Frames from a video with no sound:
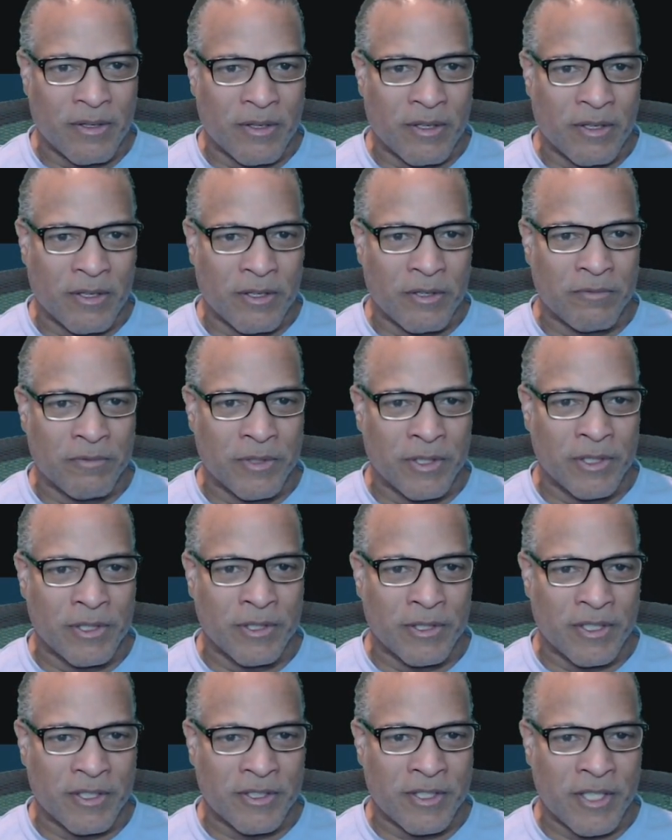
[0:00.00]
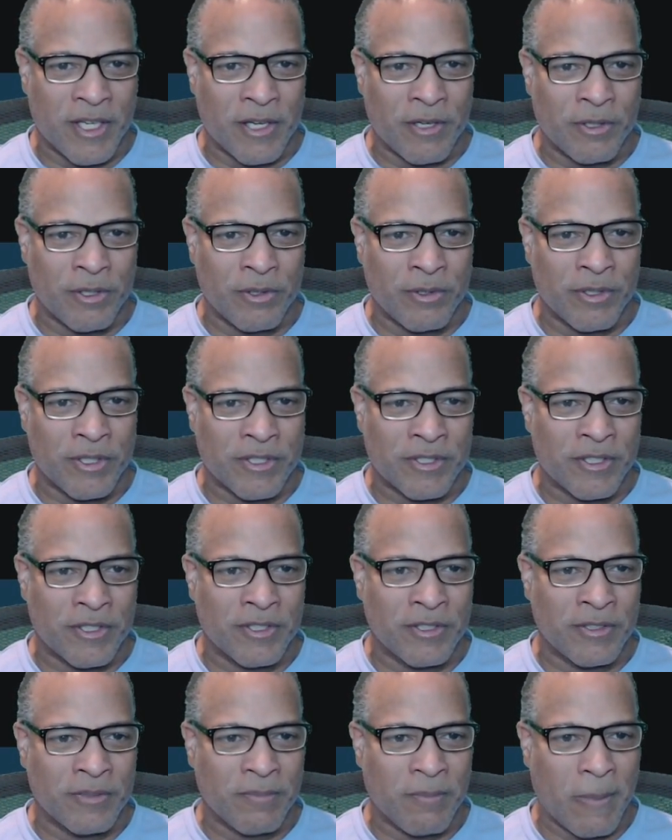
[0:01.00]
If we look at Tau
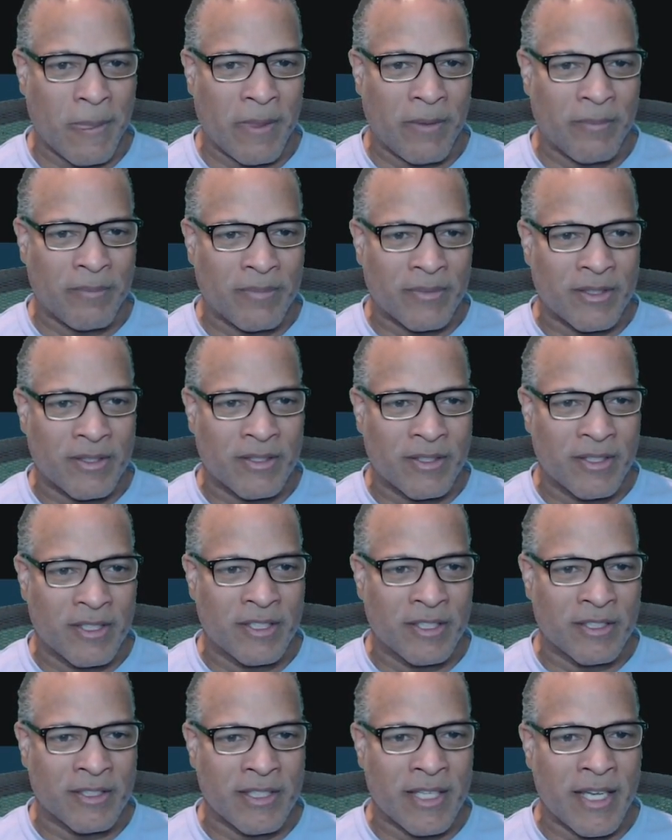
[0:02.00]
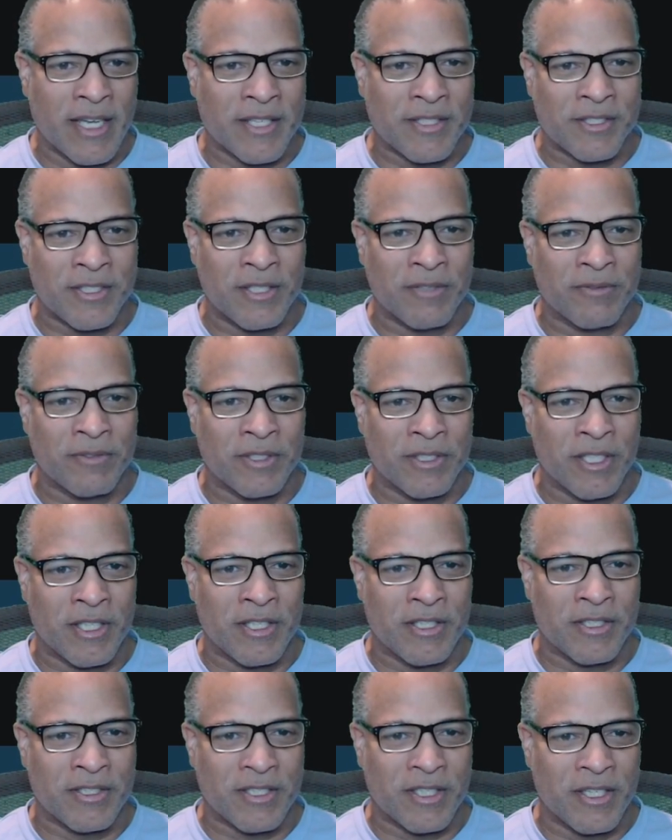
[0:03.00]
USD, in the last 7
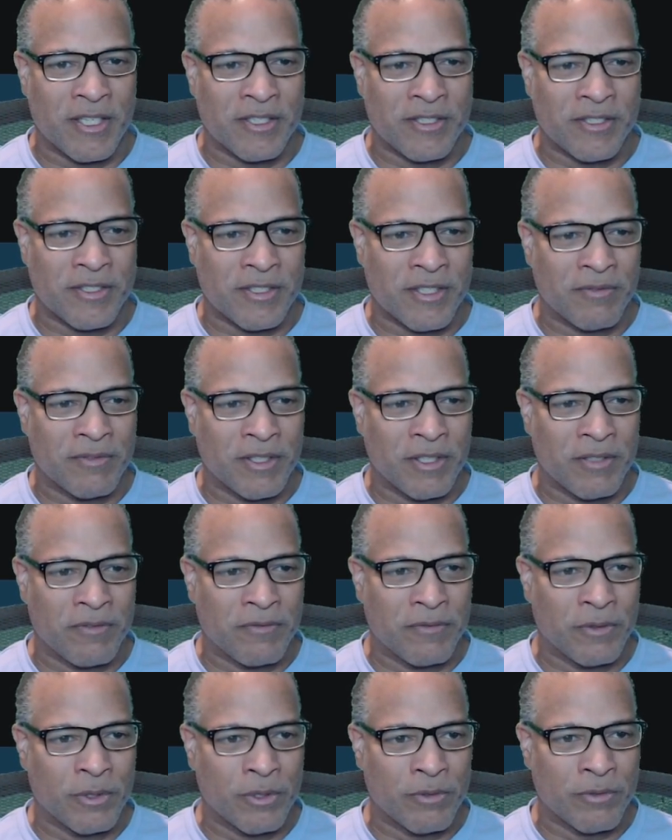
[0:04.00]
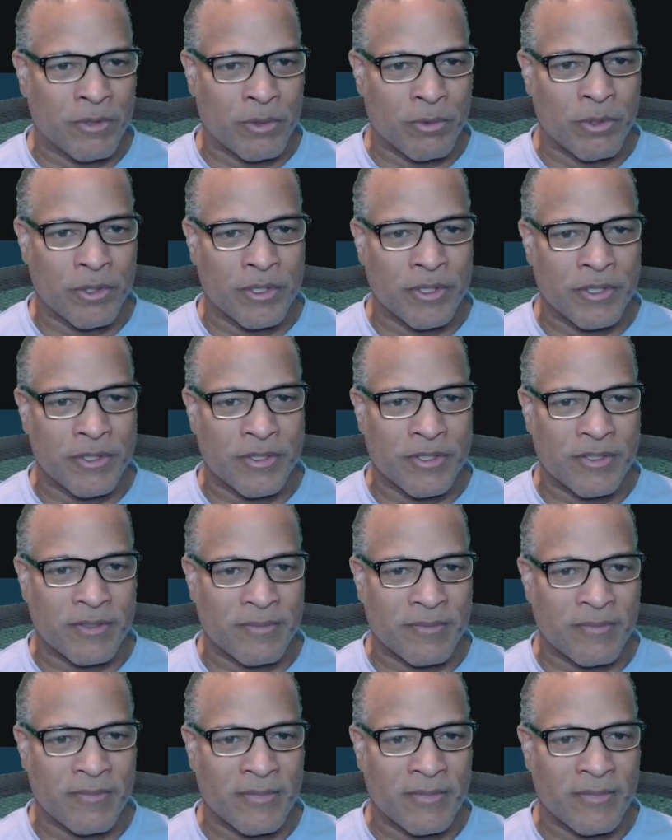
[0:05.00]
days I had 74 rewards.